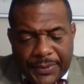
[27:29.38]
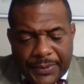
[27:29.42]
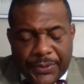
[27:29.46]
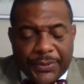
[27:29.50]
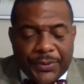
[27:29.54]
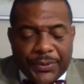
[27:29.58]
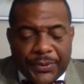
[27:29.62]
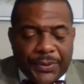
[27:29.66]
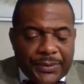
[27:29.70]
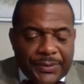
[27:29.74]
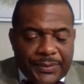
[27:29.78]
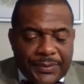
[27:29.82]

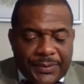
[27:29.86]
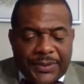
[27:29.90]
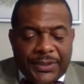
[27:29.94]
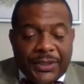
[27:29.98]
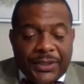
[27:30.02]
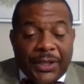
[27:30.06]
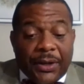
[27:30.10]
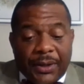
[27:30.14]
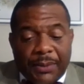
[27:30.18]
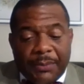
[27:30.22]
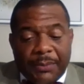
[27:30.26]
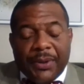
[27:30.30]

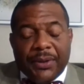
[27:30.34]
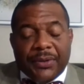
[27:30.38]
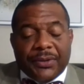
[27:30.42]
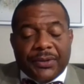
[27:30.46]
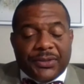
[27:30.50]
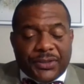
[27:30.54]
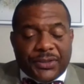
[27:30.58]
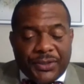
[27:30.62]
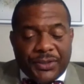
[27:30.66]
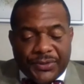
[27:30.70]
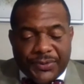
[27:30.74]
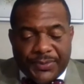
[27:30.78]
younger brother,
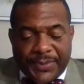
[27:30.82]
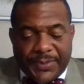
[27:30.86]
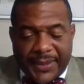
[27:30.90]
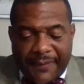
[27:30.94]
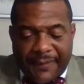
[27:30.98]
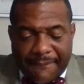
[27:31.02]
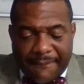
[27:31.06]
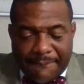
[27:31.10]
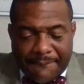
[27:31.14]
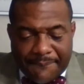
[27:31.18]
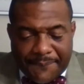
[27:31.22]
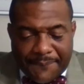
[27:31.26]
excuse
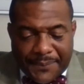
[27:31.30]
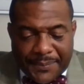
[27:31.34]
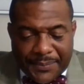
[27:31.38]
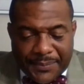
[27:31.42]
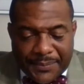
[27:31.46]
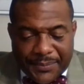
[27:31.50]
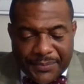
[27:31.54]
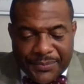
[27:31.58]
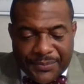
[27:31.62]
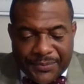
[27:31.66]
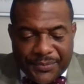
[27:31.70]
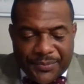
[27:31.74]
me.
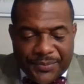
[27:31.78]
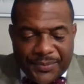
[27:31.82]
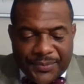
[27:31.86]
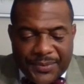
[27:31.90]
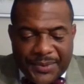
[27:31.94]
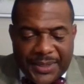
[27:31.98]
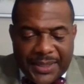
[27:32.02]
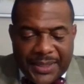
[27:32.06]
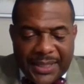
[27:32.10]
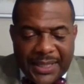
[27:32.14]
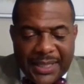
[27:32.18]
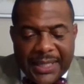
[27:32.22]

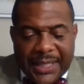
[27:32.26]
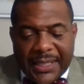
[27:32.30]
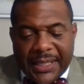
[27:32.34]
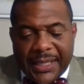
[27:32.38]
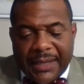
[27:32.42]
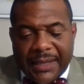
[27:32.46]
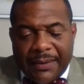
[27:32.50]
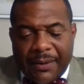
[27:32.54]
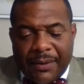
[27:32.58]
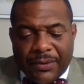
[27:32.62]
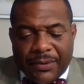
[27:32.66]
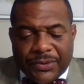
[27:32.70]
And
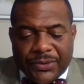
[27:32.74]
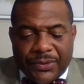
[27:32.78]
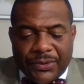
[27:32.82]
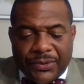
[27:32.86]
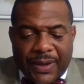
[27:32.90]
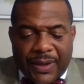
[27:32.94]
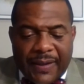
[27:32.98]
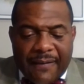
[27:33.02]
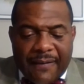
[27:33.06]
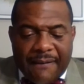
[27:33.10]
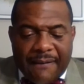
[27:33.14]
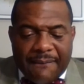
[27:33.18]
then I
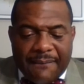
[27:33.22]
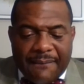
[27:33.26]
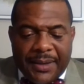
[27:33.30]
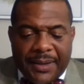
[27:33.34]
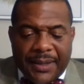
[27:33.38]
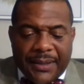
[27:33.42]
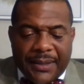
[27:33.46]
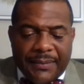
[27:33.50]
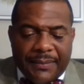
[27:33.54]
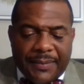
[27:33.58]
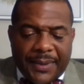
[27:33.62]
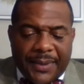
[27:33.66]
also have
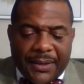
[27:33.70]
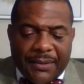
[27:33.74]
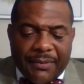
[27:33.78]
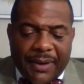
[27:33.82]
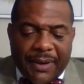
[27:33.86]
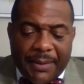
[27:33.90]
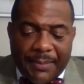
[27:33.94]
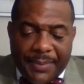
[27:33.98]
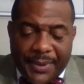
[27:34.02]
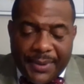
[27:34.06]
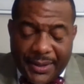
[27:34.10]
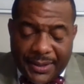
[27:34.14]
my
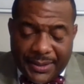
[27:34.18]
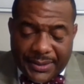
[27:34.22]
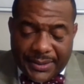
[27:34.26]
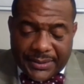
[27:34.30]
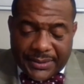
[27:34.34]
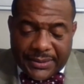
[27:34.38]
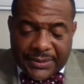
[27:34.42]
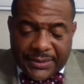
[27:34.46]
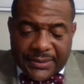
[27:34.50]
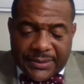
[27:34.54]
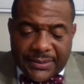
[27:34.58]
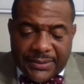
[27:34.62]

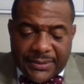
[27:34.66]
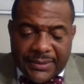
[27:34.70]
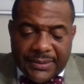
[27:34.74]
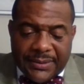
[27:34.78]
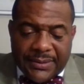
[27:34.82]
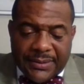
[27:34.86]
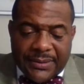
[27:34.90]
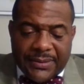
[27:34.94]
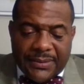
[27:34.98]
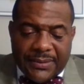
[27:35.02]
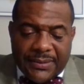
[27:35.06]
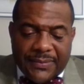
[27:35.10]
grandparents
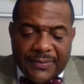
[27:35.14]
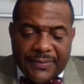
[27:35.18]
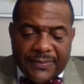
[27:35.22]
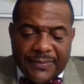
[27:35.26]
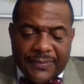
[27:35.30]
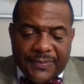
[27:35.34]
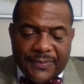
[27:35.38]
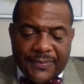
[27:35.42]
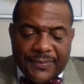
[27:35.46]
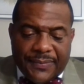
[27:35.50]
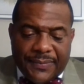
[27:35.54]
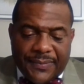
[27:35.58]

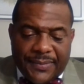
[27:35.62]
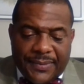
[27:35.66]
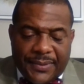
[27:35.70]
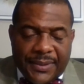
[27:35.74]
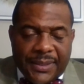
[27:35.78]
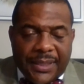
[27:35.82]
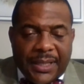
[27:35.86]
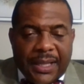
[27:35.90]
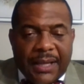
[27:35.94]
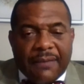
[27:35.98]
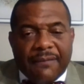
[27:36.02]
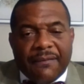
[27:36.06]

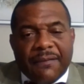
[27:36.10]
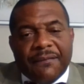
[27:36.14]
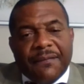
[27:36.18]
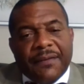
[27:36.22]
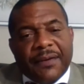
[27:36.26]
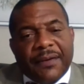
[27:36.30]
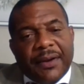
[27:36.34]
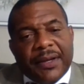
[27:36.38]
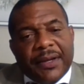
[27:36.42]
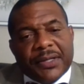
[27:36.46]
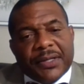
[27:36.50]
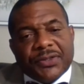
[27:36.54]
that were
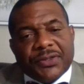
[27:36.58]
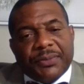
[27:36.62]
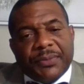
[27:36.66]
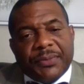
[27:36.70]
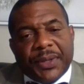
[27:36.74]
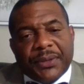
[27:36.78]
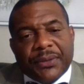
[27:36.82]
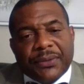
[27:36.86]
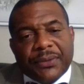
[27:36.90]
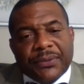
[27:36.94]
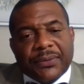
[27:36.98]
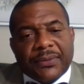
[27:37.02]
very
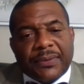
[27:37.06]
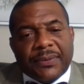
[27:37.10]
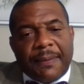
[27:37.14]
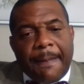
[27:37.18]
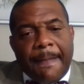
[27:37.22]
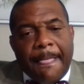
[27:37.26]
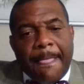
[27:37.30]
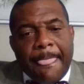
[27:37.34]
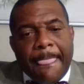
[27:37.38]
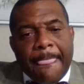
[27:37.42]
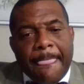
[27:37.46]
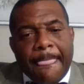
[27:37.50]
instrumental
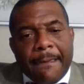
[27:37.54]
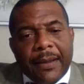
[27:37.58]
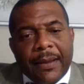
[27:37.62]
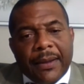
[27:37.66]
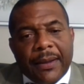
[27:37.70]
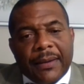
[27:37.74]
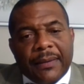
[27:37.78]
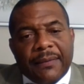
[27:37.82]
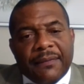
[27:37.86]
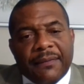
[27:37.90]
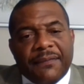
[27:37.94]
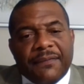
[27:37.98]

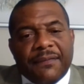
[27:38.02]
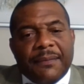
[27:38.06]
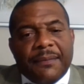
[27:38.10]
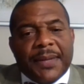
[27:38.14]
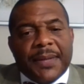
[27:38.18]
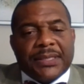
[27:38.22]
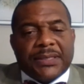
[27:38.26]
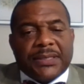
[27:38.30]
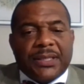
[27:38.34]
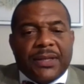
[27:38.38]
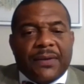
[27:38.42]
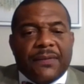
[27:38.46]
for
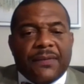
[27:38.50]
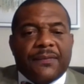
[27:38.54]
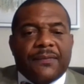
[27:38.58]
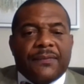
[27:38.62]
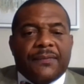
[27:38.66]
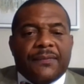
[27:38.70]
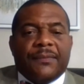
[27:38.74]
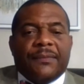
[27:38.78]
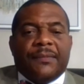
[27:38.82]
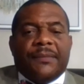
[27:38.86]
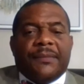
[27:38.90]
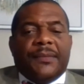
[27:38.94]
myself.
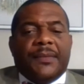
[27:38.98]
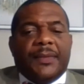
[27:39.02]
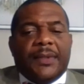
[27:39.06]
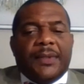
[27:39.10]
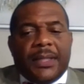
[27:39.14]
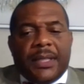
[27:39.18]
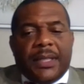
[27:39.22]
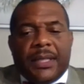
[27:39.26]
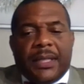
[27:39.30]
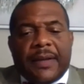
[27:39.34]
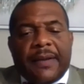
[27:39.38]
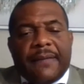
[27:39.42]

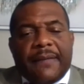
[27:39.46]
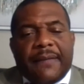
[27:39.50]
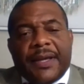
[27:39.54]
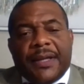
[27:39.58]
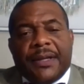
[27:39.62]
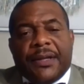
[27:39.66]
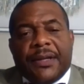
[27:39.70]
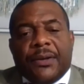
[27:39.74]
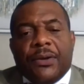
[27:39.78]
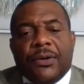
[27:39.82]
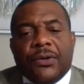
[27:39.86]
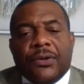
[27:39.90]
And I've
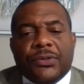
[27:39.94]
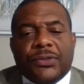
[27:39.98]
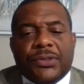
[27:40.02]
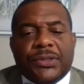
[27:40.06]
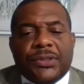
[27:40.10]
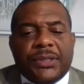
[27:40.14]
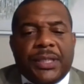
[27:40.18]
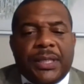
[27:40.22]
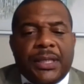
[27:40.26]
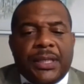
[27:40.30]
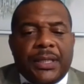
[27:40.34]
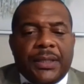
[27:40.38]
had a
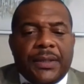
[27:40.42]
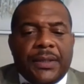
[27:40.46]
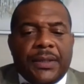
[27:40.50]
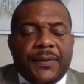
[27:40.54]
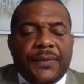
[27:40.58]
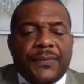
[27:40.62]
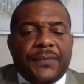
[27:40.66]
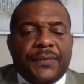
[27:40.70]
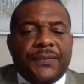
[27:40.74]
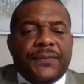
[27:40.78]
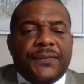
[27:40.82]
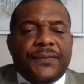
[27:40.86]
host
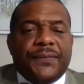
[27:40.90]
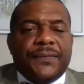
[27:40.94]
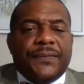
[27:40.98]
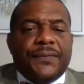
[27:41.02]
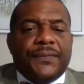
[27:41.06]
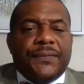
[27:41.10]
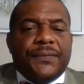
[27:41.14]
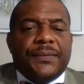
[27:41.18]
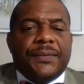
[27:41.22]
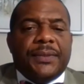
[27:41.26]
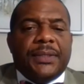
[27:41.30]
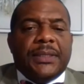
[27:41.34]
of,
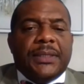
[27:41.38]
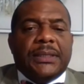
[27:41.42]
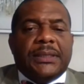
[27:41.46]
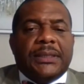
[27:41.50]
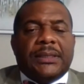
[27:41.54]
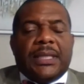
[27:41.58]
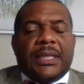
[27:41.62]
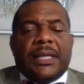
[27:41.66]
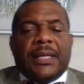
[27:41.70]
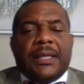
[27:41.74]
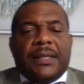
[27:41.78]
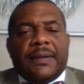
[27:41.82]

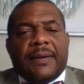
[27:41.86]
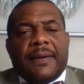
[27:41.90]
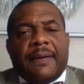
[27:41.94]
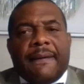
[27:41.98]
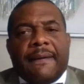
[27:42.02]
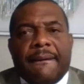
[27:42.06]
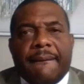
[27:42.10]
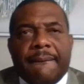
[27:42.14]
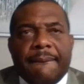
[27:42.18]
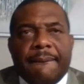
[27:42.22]
let's say,